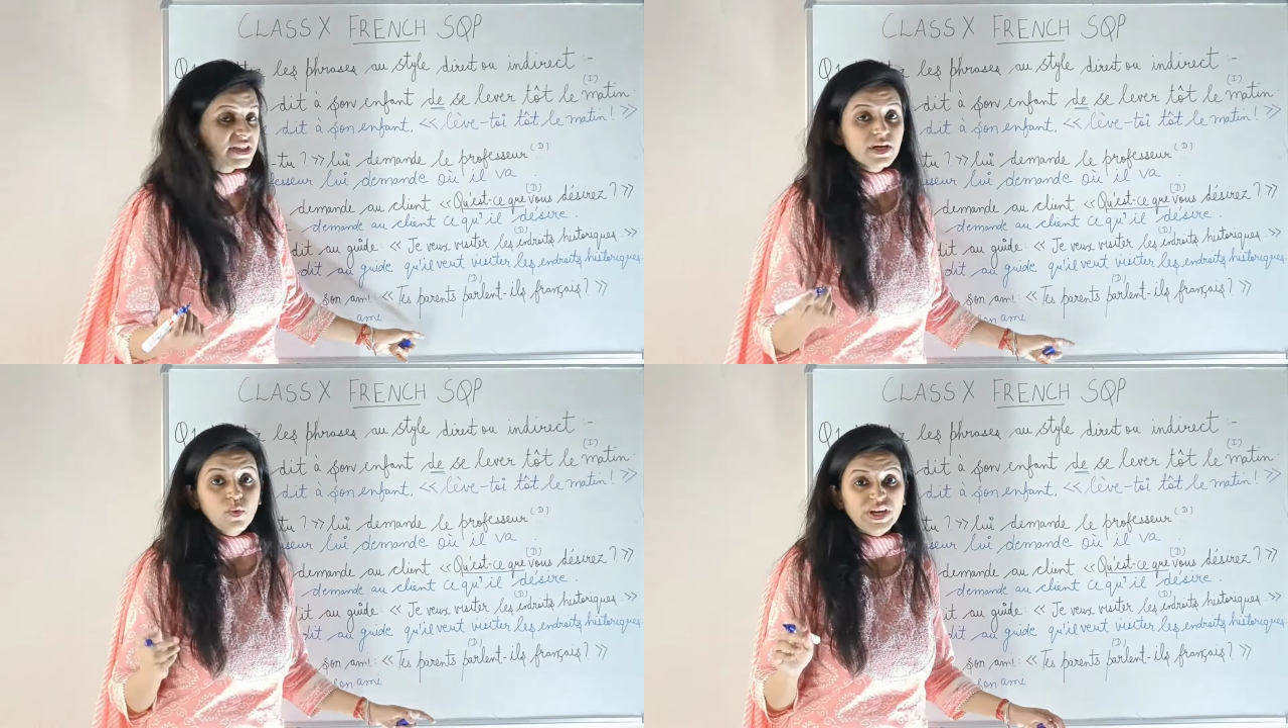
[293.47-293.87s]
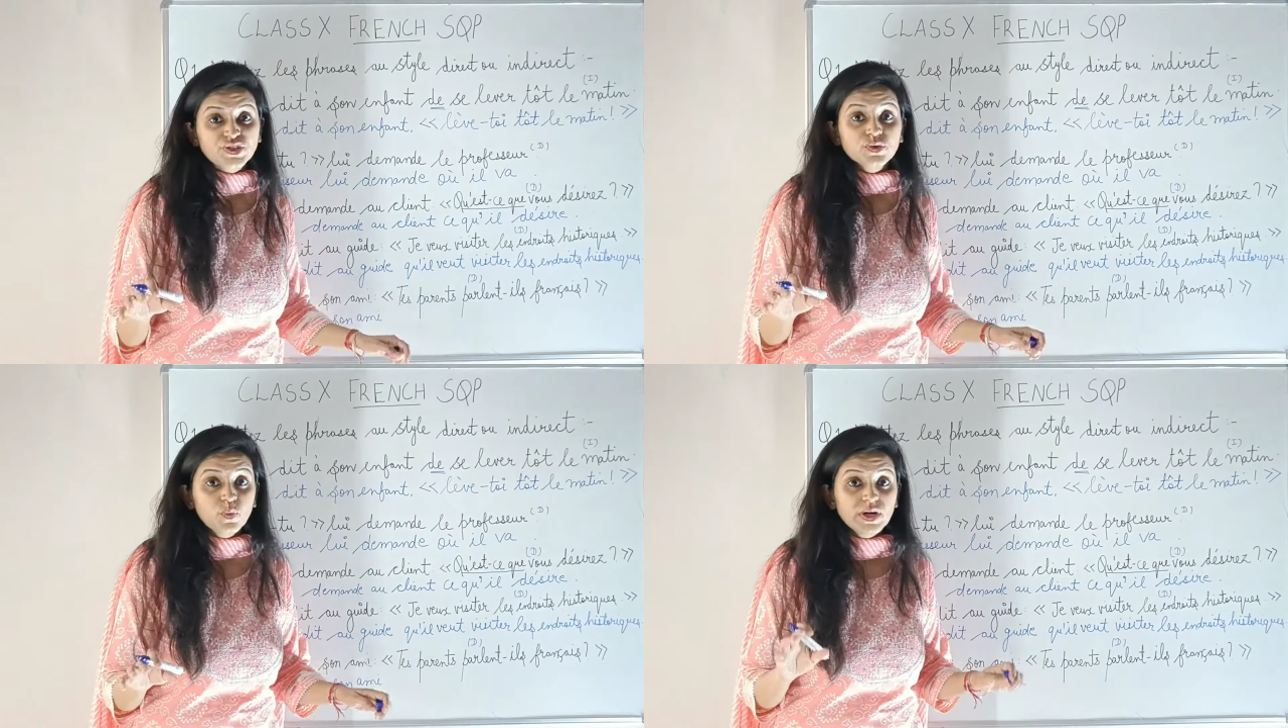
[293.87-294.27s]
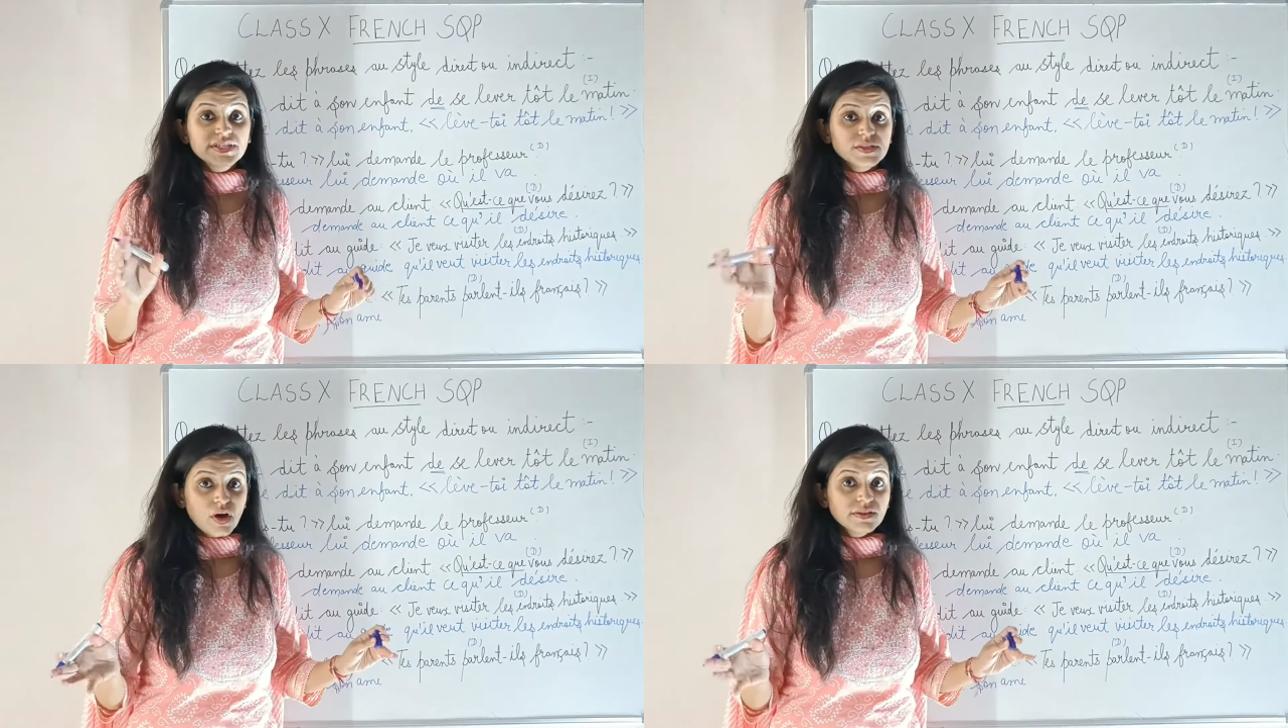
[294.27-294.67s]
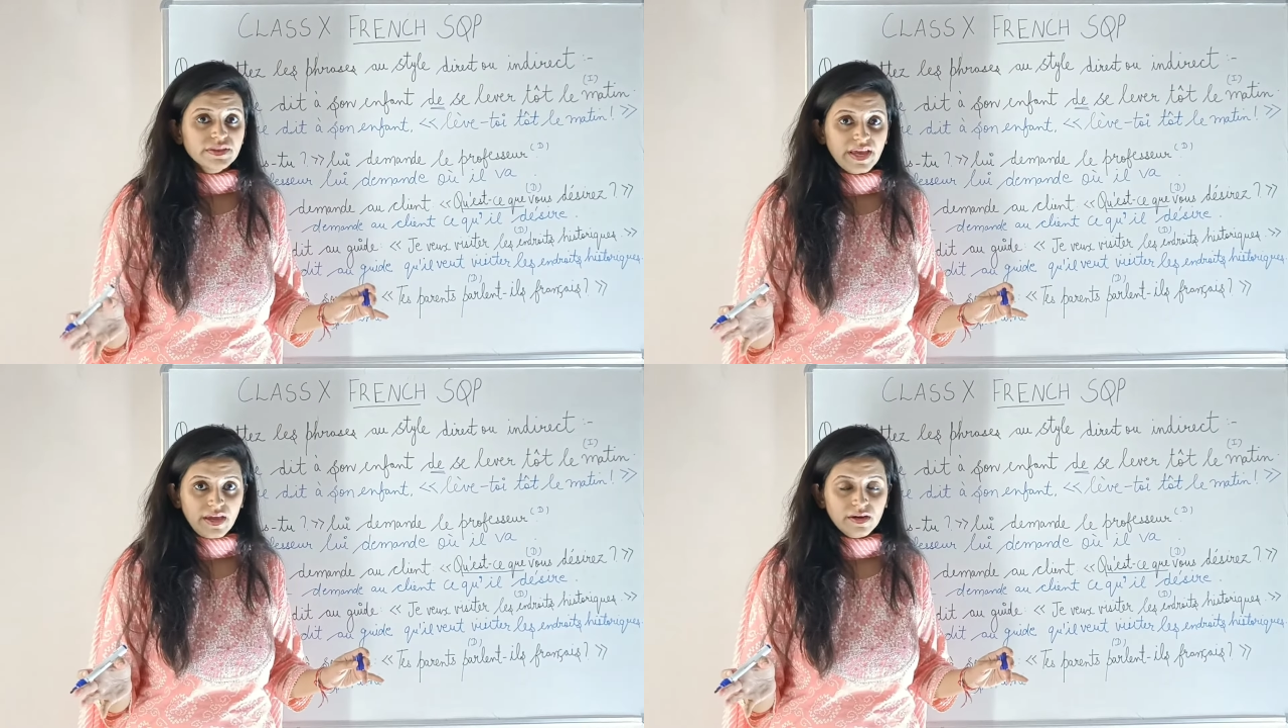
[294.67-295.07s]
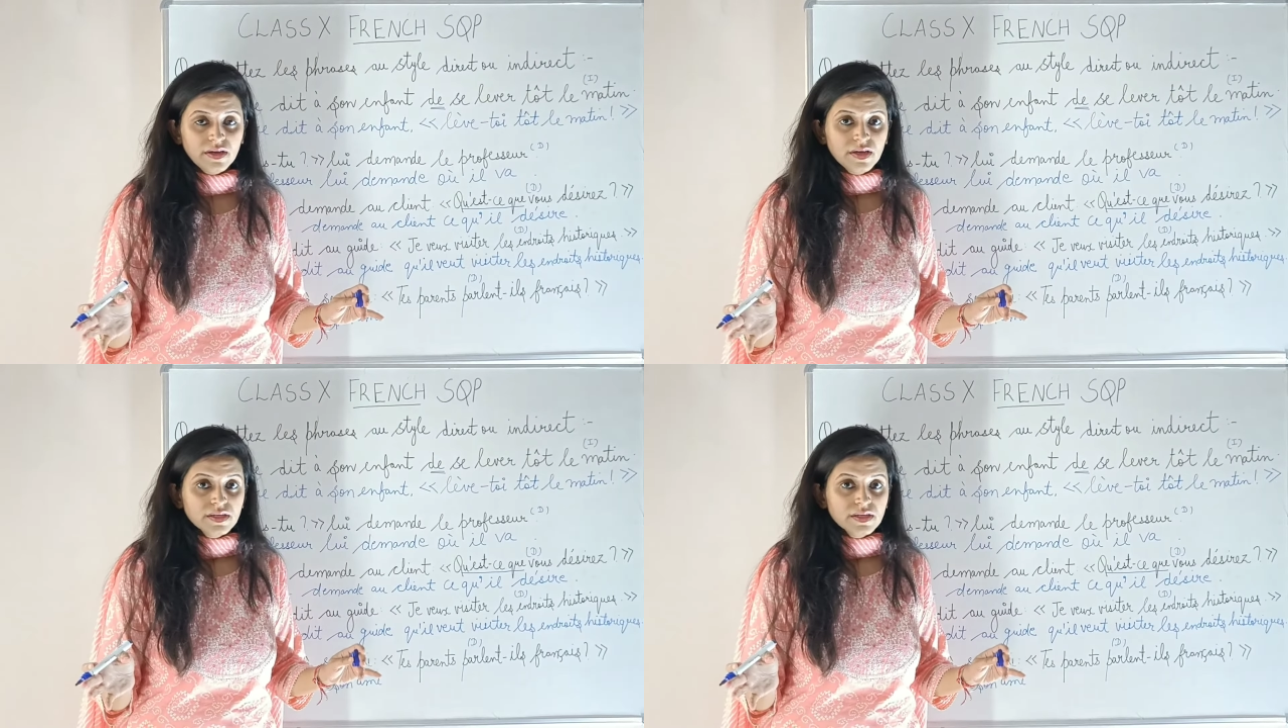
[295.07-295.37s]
but the question word is not there.